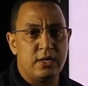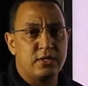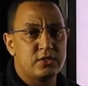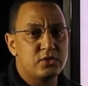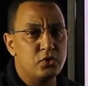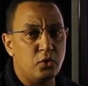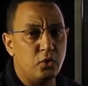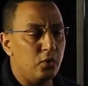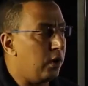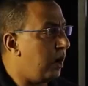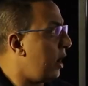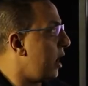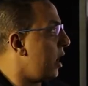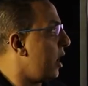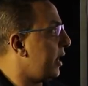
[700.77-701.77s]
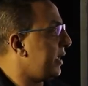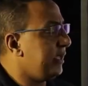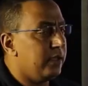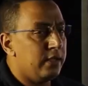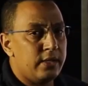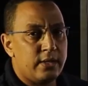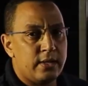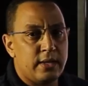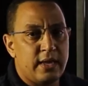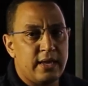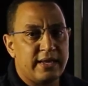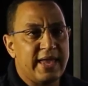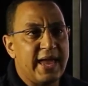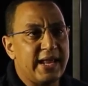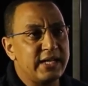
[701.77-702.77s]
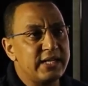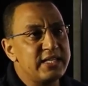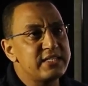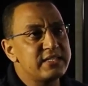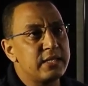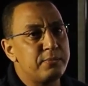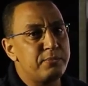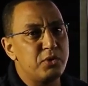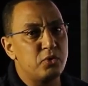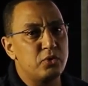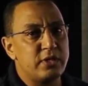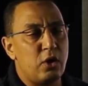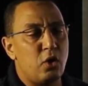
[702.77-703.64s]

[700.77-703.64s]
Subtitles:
So I can distribute,